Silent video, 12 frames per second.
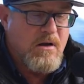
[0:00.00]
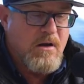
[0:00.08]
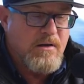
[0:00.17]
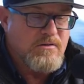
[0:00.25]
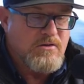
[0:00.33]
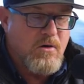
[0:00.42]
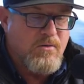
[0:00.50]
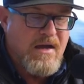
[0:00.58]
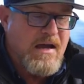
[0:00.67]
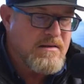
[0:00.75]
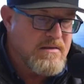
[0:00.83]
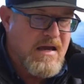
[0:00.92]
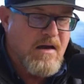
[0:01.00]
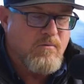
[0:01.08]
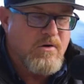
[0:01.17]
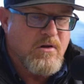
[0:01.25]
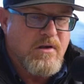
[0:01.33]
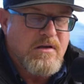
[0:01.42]
And so that
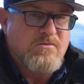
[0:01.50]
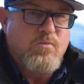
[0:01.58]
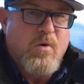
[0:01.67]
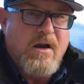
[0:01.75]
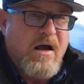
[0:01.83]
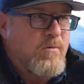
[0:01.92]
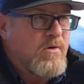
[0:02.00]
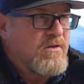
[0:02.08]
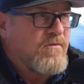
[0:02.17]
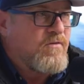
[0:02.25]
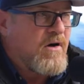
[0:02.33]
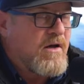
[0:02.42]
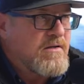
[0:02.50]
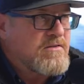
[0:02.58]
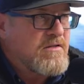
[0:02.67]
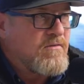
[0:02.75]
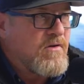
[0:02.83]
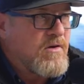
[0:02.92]
really is what I would define as
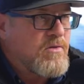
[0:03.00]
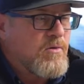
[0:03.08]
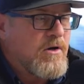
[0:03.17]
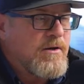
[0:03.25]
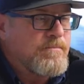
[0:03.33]
CV3.